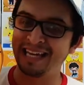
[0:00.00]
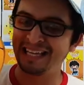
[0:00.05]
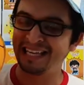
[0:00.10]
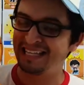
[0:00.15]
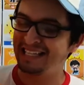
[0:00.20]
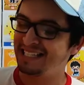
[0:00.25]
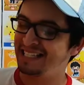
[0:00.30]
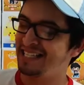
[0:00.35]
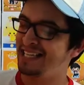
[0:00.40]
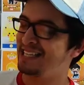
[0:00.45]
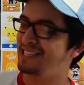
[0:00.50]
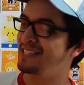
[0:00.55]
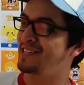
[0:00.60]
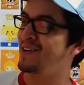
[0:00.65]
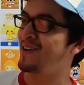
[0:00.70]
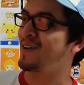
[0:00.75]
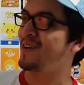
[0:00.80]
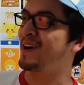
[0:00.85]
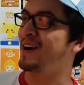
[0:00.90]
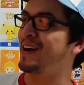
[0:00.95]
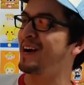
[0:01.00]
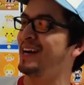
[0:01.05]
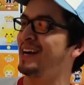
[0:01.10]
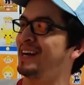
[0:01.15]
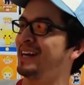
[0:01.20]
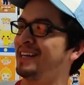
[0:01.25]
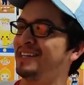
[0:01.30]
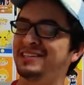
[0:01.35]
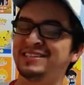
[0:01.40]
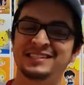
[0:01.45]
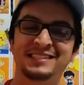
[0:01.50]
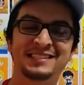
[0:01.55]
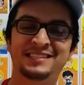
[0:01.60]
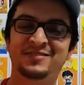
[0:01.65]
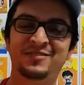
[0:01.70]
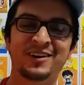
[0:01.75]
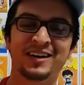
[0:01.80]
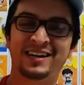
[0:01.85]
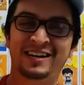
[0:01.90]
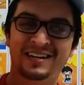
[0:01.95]
is he's so cuddly, you
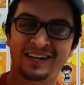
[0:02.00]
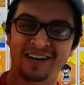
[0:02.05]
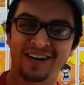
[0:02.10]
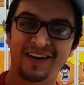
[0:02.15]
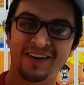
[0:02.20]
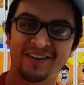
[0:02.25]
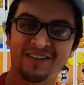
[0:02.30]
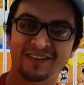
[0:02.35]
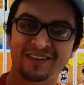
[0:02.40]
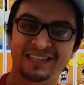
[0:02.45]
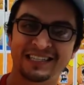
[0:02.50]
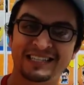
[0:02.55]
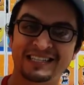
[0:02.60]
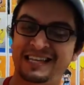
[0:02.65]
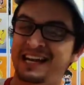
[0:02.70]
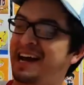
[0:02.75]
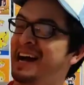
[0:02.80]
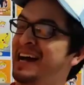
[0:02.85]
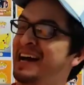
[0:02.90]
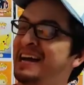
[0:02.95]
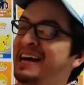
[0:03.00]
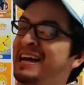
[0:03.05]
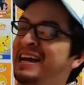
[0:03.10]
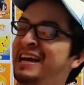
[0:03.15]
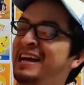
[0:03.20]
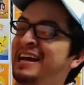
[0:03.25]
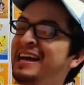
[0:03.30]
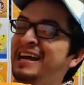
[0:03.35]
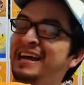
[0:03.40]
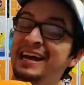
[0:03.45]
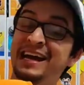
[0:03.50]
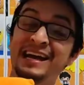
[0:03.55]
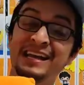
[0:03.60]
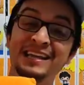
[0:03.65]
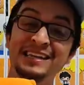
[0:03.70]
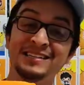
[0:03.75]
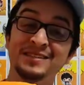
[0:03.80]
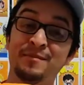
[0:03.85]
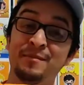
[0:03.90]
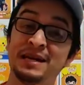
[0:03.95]
just want to cuddle with this guy.
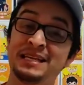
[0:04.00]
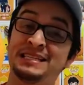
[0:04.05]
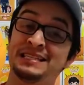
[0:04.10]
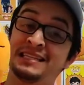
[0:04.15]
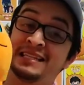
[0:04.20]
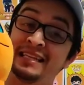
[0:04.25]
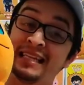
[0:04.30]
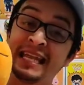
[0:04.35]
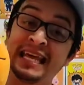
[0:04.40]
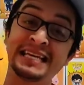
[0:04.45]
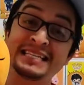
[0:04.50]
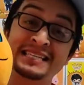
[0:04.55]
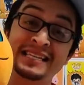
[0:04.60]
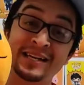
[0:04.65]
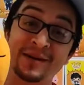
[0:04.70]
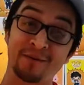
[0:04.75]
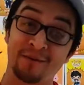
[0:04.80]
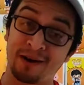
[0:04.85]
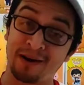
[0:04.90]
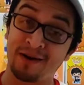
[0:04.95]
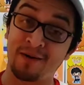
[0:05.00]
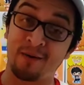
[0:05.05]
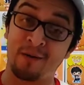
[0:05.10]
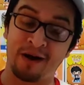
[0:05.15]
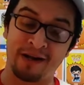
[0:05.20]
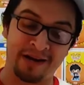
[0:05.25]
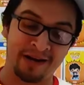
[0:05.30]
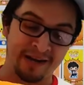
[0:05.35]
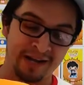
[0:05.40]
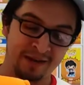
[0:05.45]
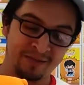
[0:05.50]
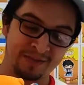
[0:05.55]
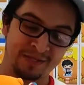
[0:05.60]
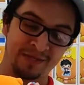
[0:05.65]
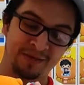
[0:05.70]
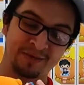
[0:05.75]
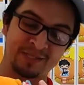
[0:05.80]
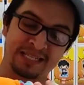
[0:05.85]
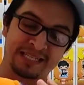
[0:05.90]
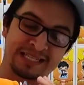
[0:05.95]
And he's amazing. Leslie really wanted him.
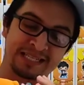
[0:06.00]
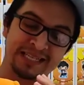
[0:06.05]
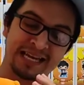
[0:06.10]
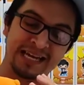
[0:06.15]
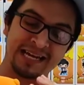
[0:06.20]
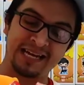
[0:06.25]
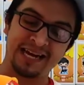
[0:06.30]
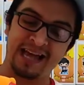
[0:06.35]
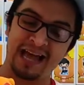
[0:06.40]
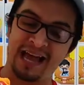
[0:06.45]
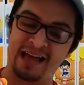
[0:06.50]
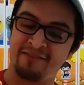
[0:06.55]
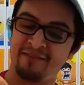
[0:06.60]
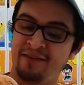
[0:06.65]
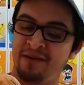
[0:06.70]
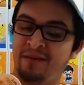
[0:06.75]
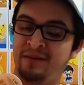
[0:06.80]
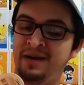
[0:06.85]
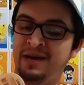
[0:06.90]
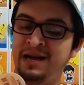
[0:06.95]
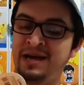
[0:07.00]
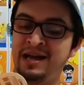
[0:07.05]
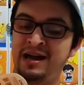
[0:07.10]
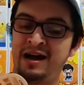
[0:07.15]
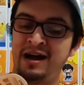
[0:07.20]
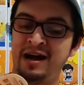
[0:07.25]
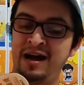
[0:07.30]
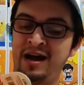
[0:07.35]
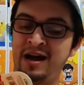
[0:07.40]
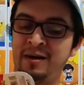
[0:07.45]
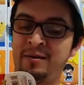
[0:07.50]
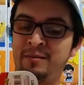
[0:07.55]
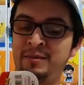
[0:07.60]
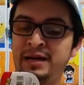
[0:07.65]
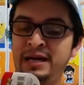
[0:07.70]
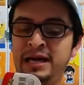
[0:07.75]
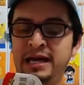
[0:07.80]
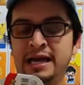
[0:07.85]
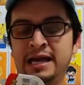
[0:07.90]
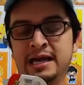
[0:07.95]
She was excited to have him. Um,
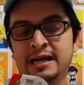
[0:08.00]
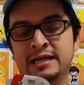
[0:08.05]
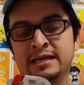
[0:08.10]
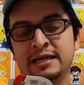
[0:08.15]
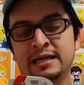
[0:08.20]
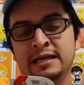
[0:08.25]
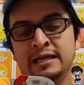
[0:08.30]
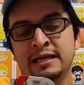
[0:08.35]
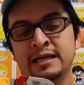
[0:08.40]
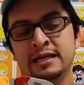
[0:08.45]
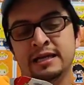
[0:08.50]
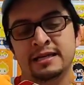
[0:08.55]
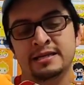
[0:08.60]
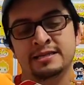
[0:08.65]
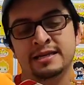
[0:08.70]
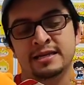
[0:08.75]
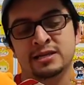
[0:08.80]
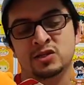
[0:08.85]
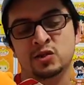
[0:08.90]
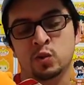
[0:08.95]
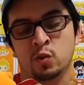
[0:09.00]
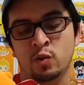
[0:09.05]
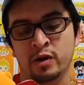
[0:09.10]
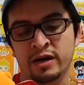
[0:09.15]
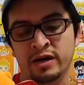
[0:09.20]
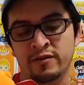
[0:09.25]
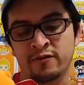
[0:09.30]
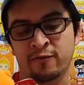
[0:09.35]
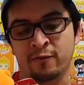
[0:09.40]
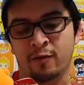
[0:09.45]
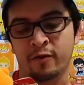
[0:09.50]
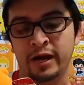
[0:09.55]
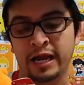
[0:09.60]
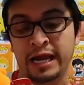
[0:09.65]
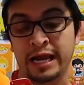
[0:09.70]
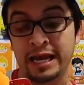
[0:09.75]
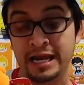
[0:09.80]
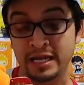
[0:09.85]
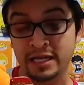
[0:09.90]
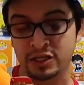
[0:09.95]
and he is a
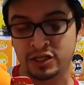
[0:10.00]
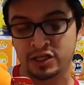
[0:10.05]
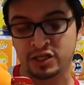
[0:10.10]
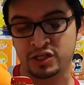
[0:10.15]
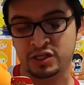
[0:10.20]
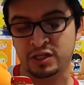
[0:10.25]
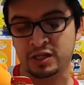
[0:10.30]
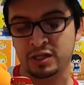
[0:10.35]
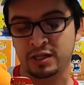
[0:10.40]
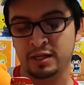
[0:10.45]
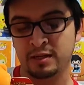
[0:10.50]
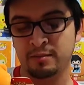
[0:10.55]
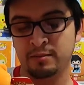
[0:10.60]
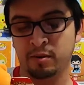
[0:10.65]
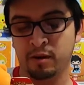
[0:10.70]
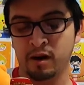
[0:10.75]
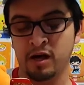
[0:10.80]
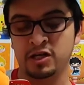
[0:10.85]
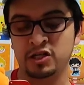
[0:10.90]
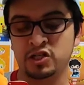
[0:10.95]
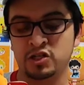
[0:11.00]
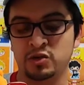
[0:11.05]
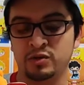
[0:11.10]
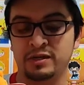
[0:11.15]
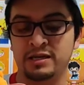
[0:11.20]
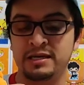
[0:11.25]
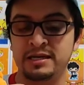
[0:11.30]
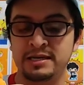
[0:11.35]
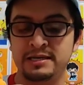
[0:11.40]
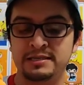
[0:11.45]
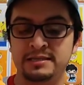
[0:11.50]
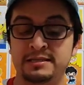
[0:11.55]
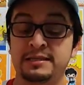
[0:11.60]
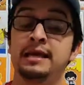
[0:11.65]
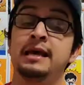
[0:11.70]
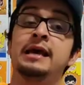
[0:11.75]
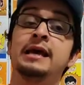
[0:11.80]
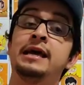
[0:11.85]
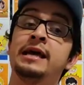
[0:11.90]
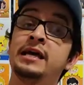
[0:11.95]
24 inch plush, so he
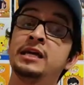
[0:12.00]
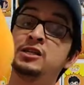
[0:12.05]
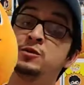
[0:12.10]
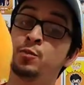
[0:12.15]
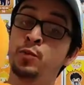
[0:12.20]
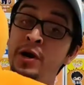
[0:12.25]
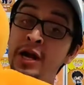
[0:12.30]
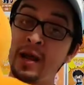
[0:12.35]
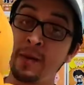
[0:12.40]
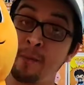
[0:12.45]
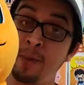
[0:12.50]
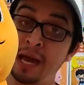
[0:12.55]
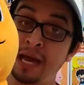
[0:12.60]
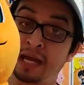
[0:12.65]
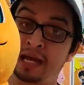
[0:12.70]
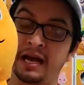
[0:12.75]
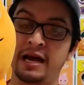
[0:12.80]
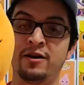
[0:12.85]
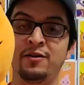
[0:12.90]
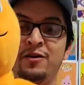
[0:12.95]
is he's pretty big. I